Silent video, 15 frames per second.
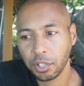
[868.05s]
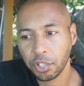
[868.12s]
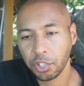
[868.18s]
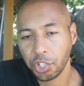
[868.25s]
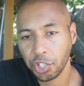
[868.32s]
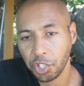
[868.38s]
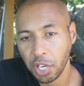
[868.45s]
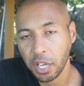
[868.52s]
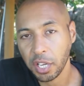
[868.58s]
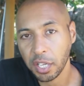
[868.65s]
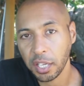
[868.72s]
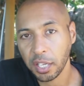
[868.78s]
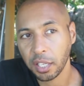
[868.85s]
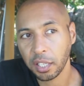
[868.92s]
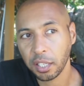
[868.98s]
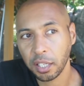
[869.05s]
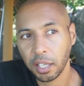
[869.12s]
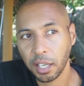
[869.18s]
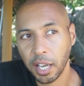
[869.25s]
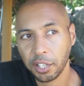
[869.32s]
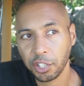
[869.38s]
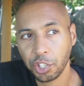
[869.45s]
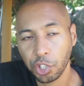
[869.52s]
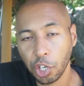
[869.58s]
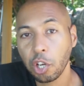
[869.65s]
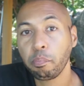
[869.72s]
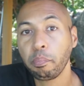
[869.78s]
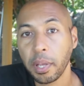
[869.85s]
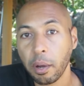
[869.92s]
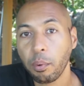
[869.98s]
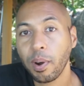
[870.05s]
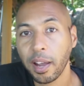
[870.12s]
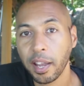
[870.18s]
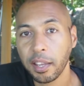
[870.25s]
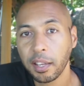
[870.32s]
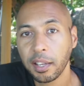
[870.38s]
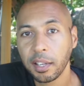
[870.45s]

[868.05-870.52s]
she has shown me a way,